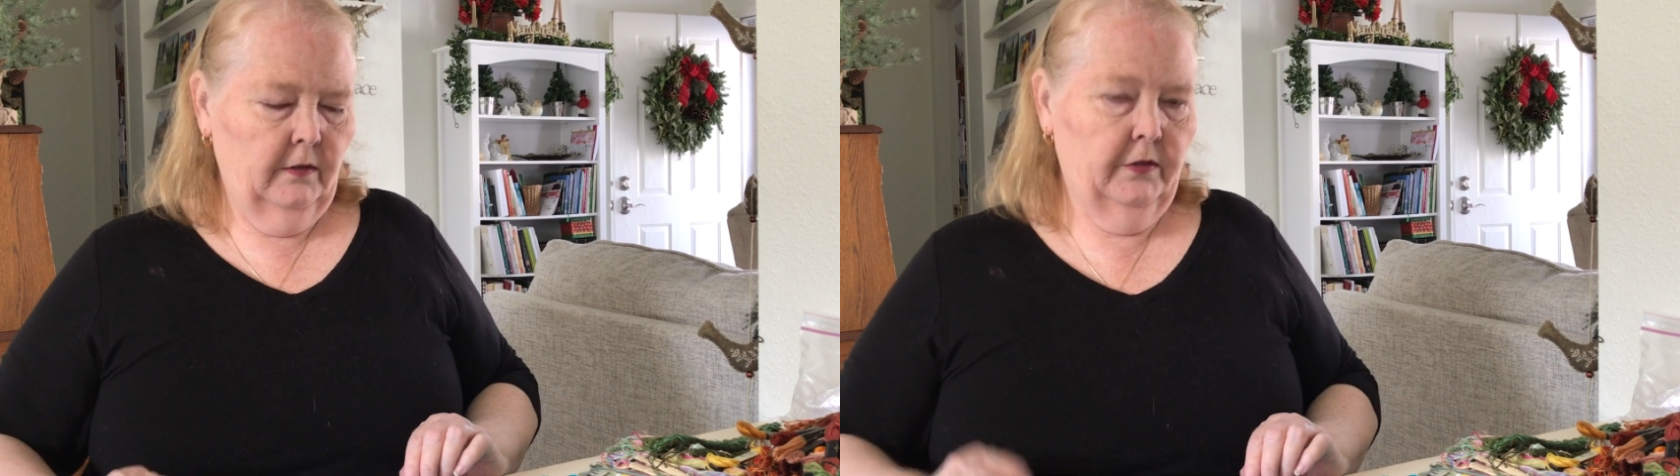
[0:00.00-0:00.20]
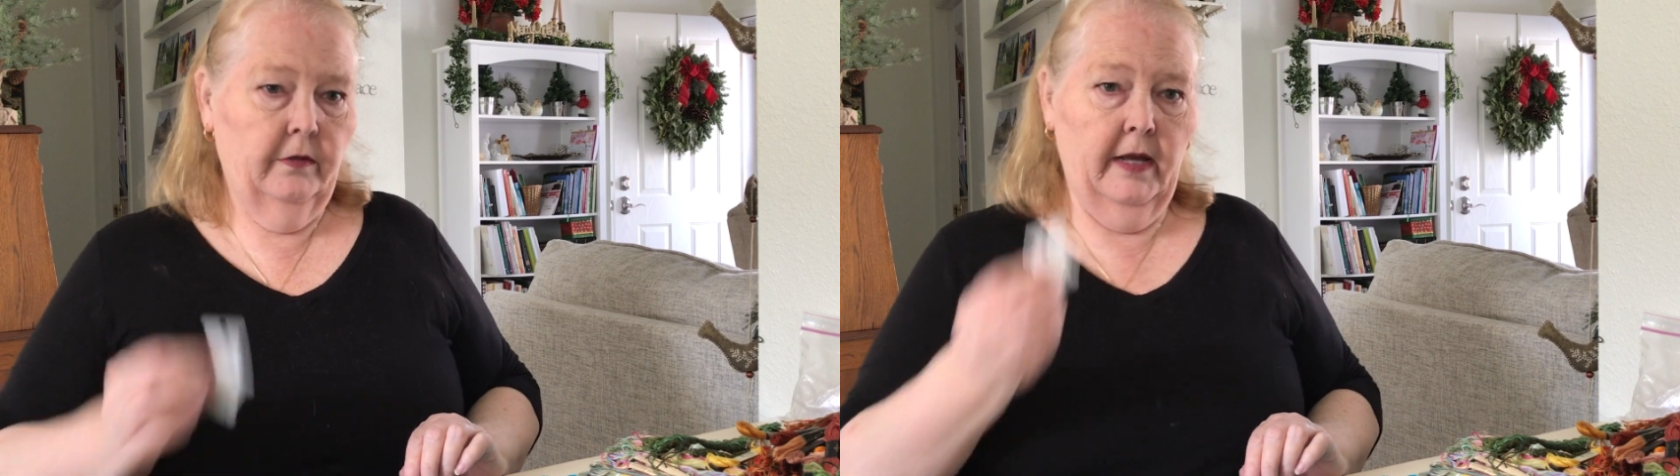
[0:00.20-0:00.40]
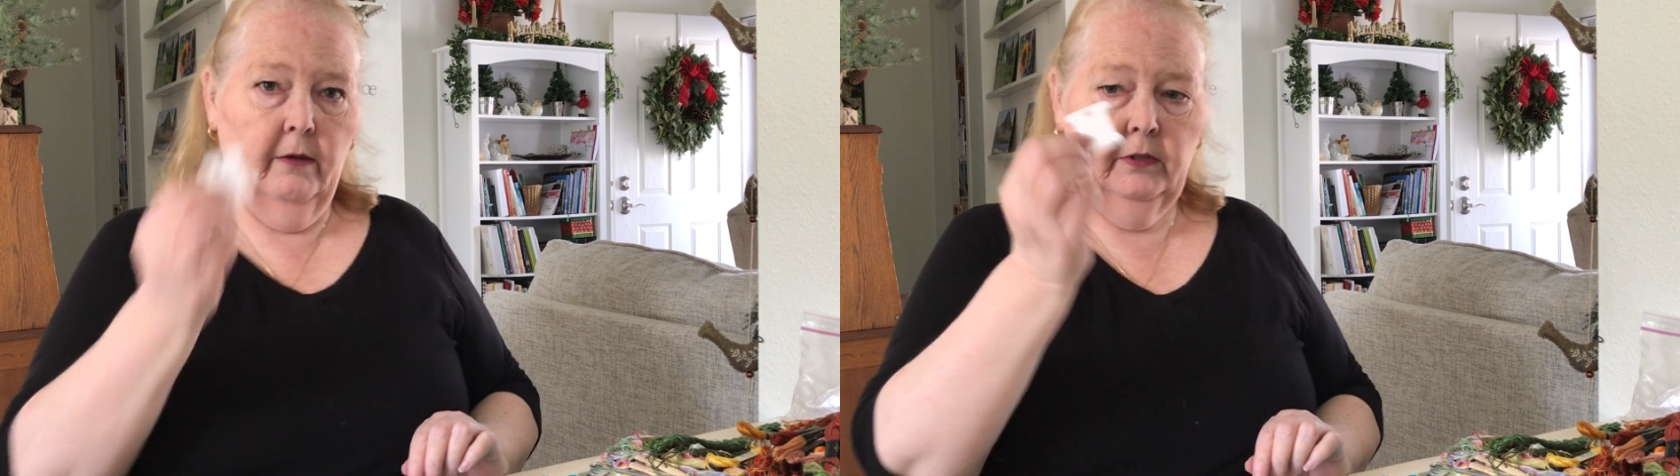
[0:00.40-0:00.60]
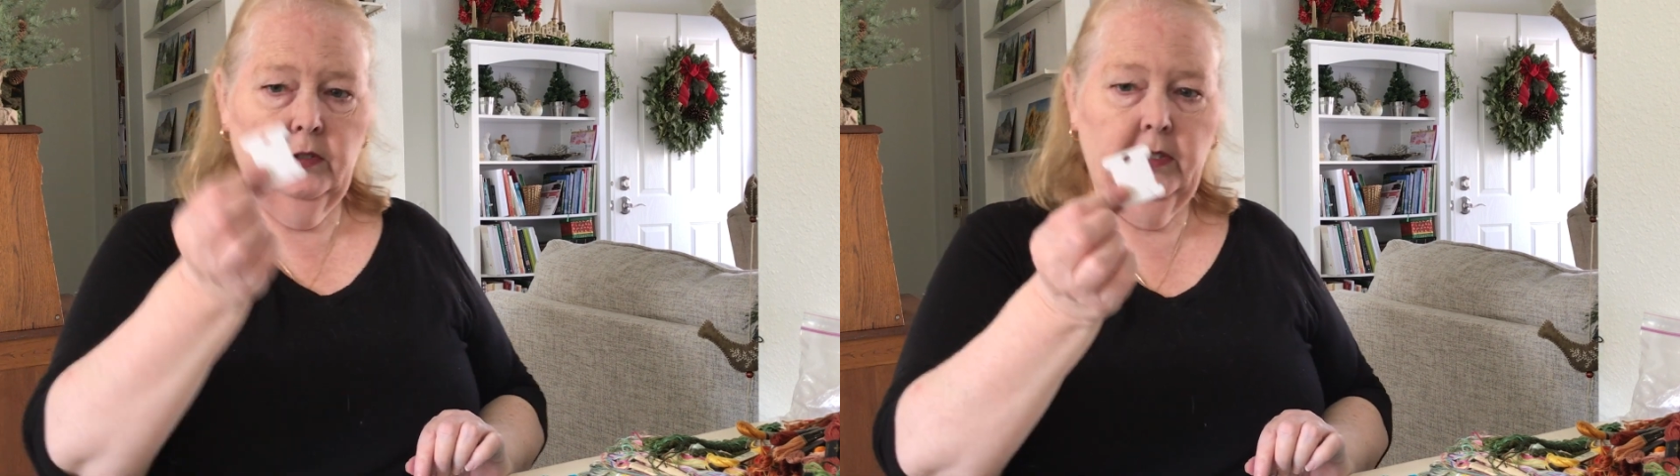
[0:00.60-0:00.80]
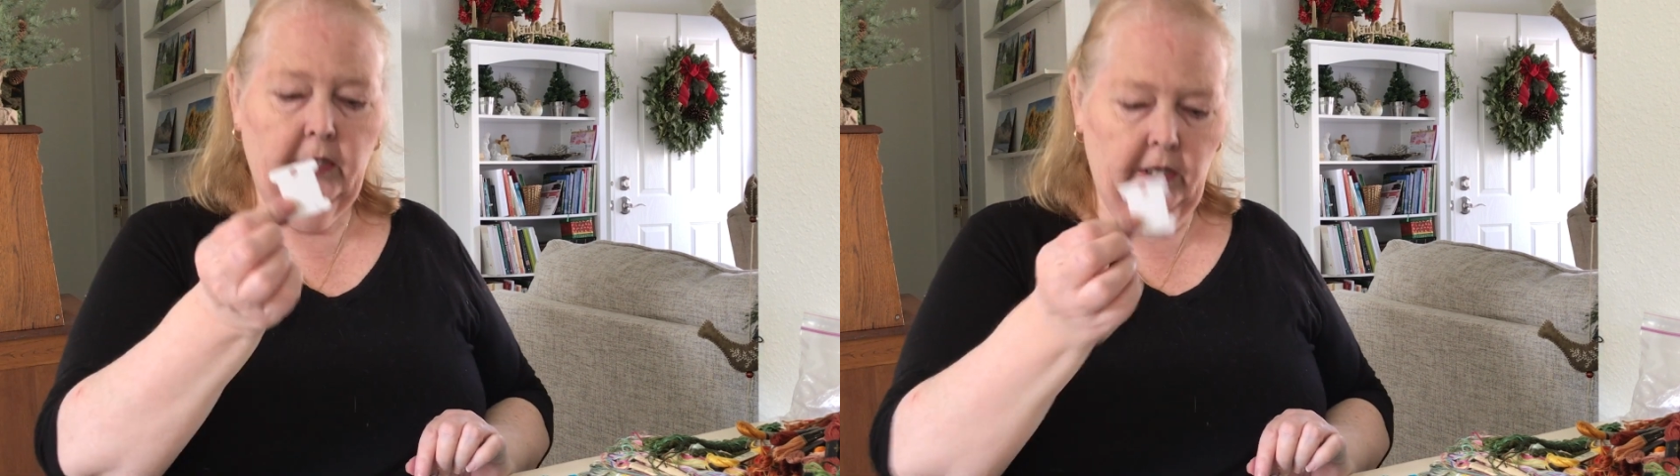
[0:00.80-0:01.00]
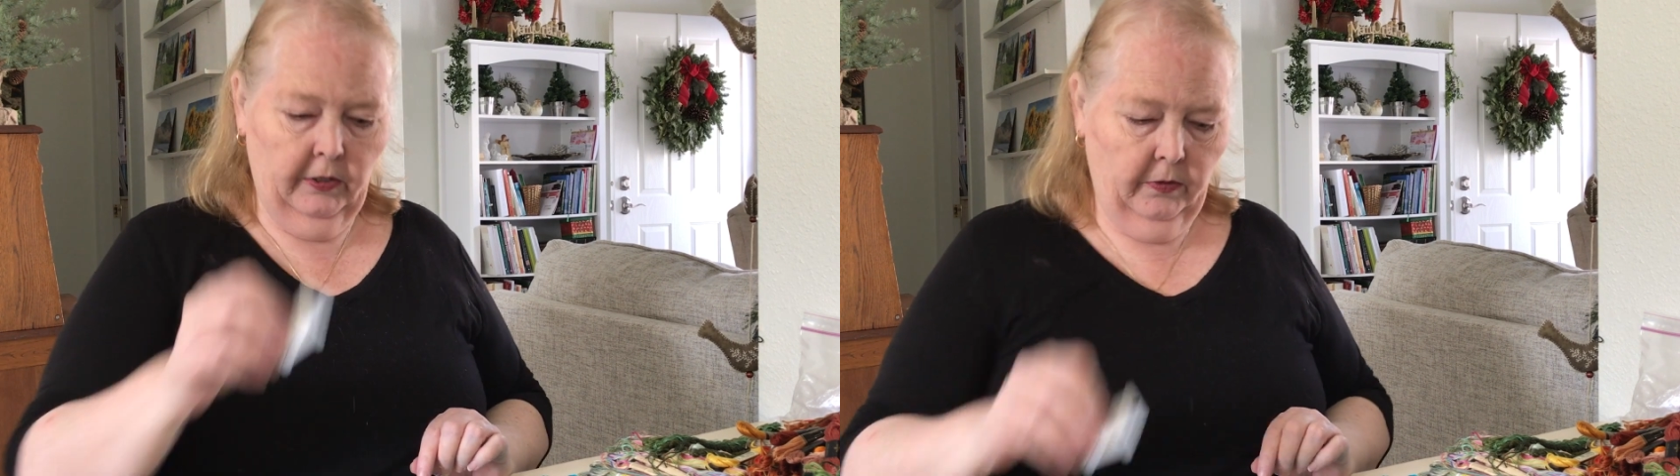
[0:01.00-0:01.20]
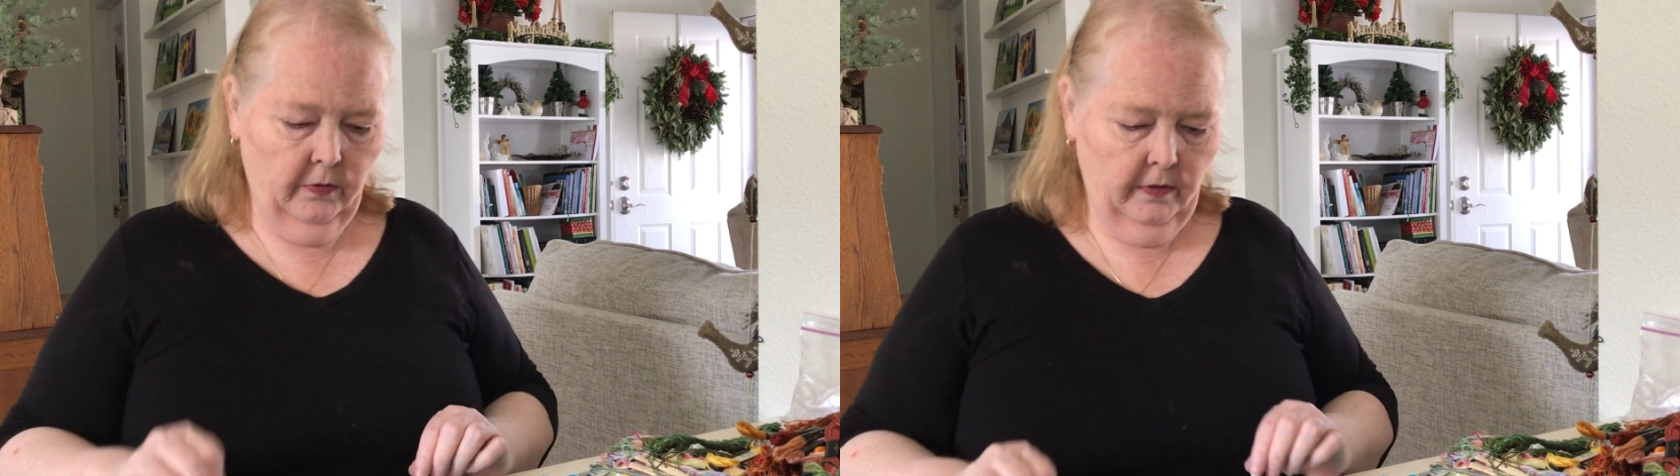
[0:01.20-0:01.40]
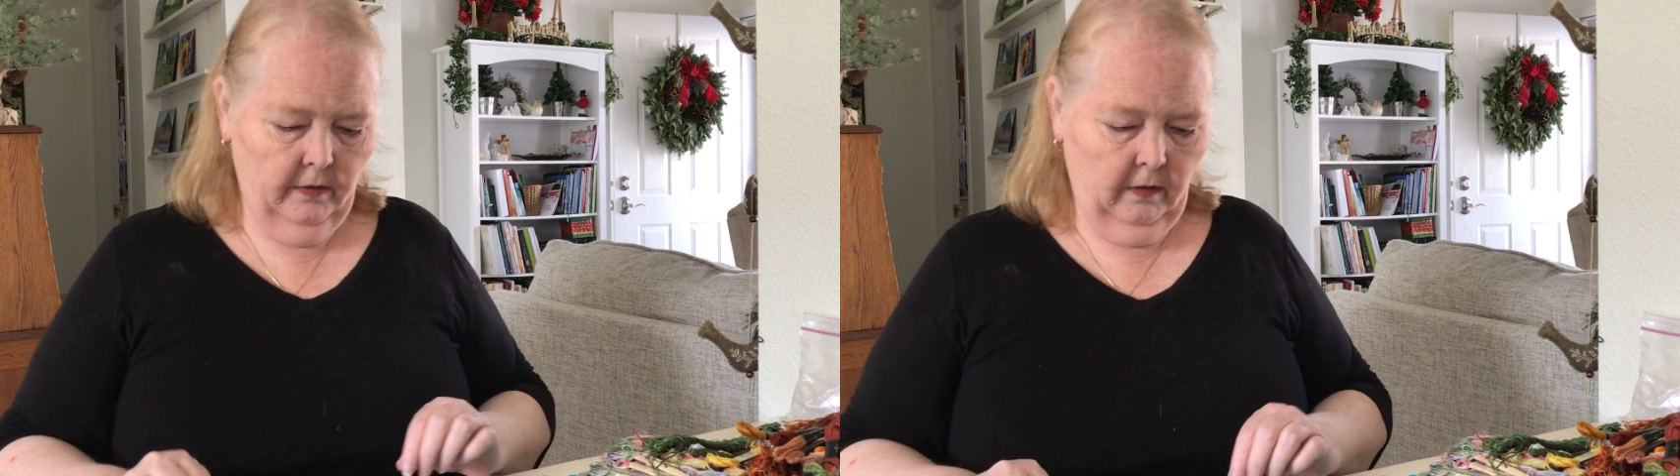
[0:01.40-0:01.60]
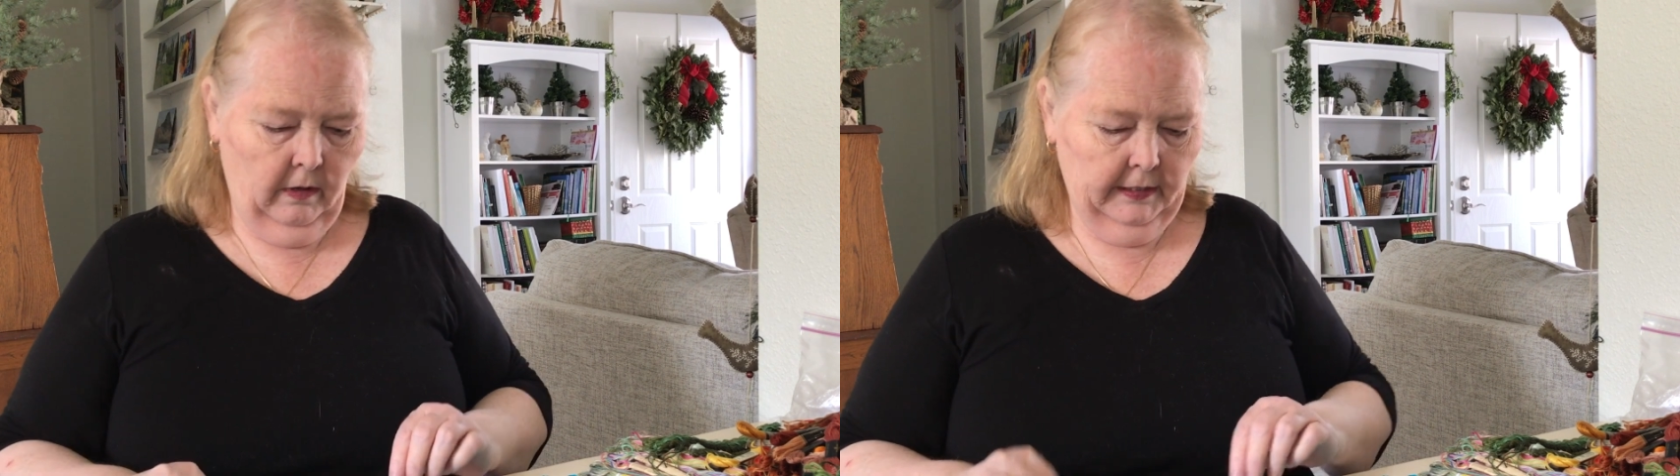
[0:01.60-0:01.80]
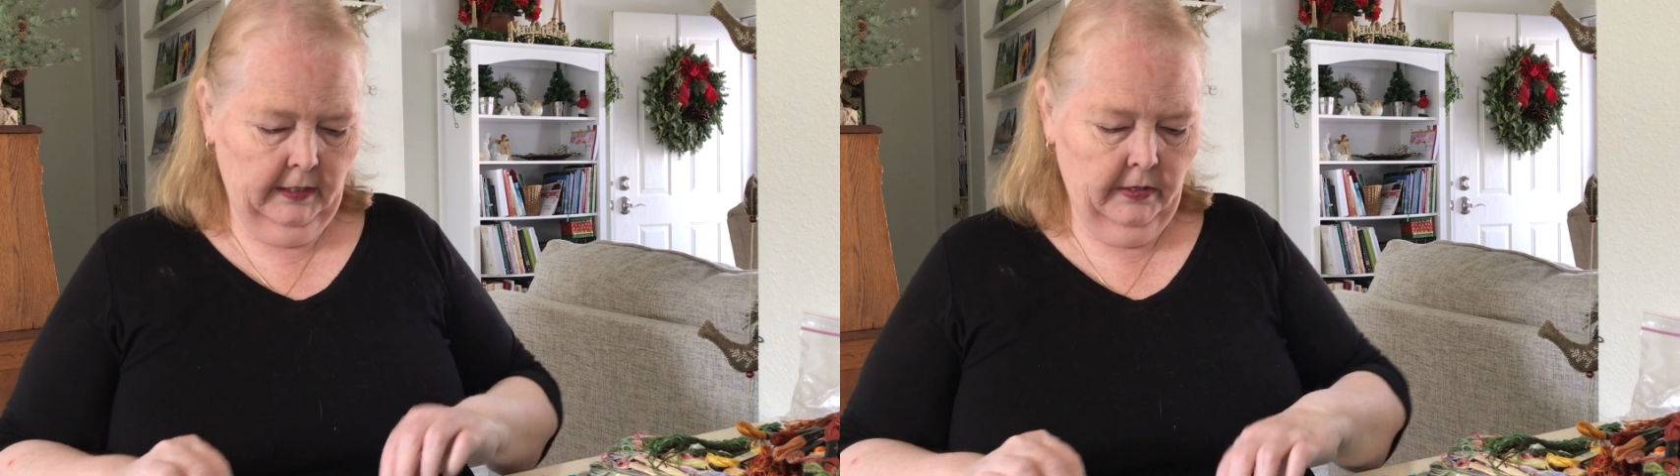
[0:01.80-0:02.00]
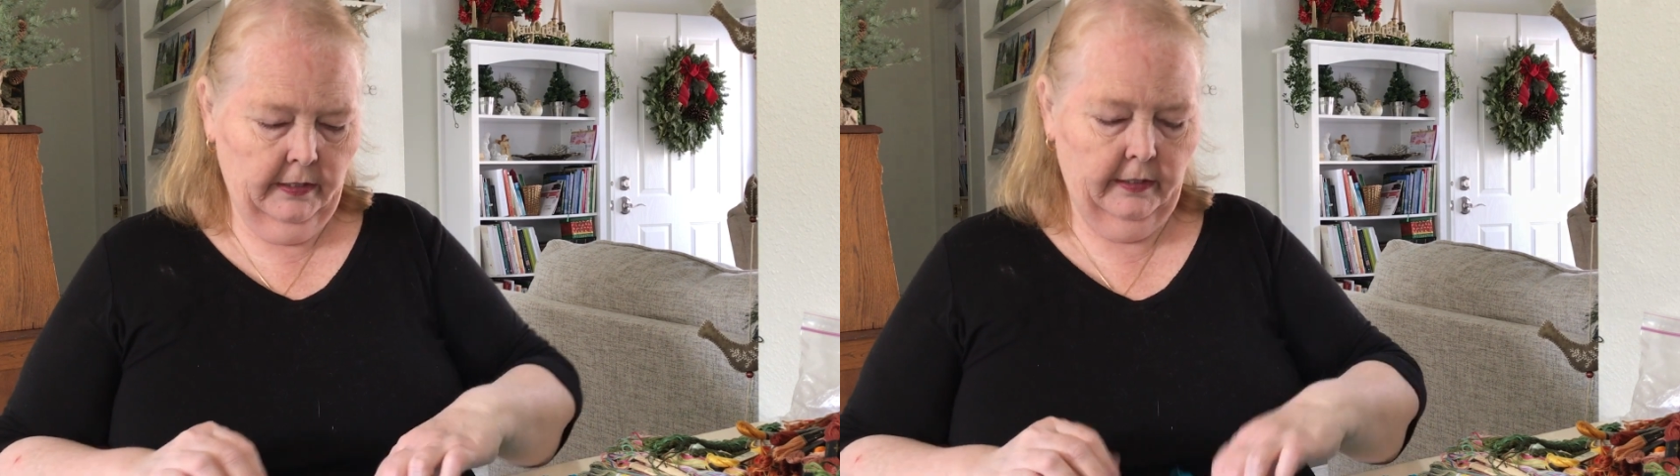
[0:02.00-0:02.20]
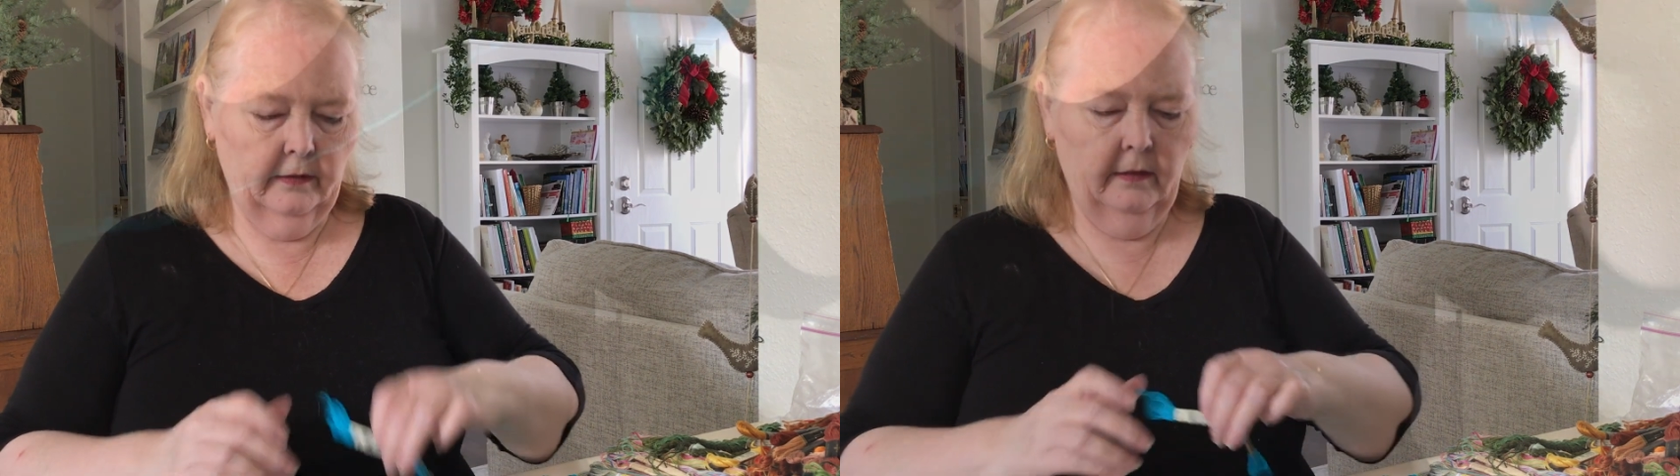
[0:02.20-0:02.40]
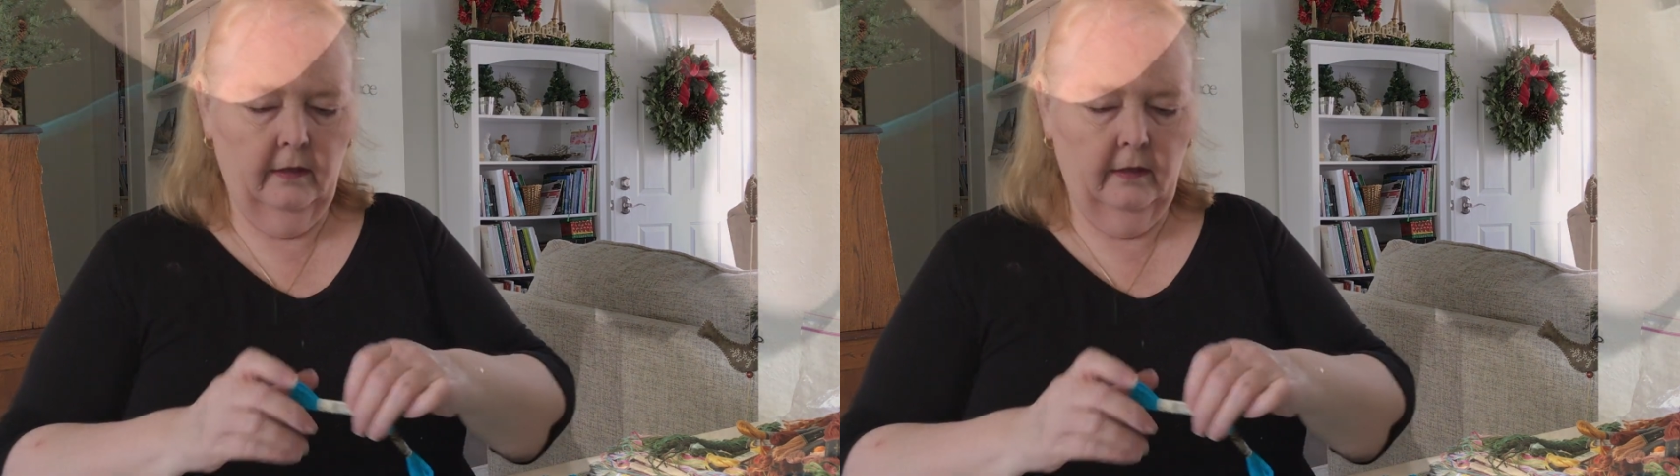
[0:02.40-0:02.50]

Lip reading: that one's going to go on a card.